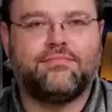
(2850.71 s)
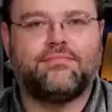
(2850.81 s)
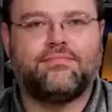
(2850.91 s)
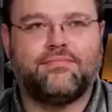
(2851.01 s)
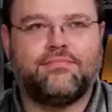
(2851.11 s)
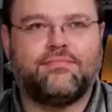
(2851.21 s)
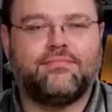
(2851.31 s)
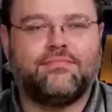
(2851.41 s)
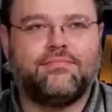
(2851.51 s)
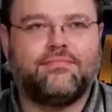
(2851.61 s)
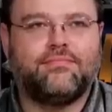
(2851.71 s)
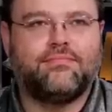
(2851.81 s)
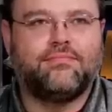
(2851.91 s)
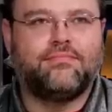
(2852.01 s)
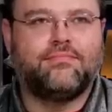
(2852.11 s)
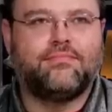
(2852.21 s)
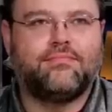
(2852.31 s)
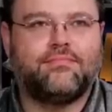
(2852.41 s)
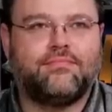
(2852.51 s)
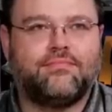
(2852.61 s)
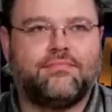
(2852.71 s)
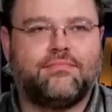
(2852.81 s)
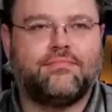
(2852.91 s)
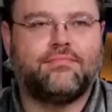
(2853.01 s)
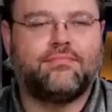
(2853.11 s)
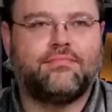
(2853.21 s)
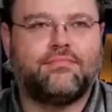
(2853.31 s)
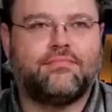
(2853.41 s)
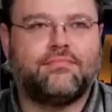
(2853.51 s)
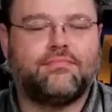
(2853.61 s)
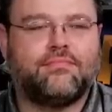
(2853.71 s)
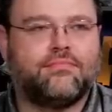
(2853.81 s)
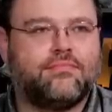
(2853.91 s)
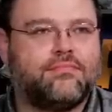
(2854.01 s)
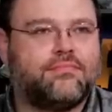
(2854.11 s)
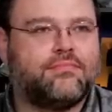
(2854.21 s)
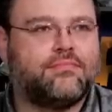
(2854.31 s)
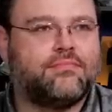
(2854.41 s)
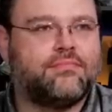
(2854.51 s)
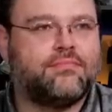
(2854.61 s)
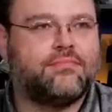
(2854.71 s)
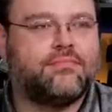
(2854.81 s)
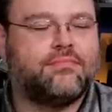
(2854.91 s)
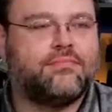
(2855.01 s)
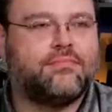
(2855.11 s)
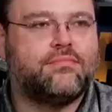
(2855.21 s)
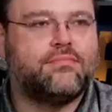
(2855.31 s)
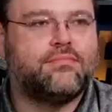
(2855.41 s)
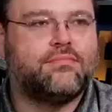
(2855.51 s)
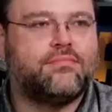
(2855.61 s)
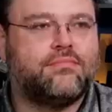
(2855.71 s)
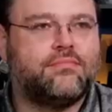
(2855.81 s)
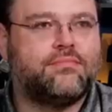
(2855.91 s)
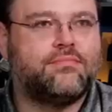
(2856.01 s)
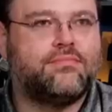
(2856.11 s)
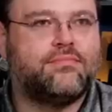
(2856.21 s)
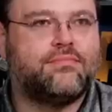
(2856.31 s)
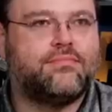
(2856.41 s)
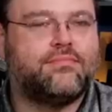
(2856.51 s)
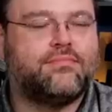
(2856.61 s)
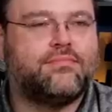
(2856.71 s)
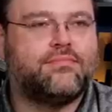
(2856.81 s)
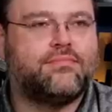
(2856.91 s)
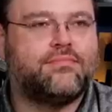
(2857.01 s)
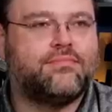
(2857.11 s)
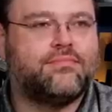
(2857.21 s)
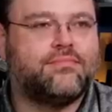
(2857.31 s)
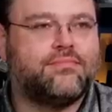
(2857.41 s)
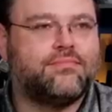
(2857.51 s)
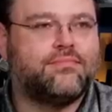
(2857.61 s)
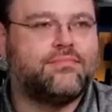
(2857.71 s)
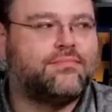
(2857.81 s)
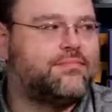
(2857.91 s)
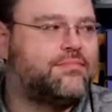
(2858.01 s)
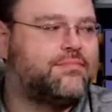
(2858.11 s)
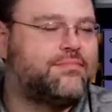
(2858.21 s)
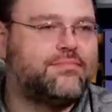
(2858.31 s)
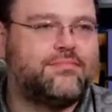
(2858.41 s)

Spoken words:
This person isn't speaking.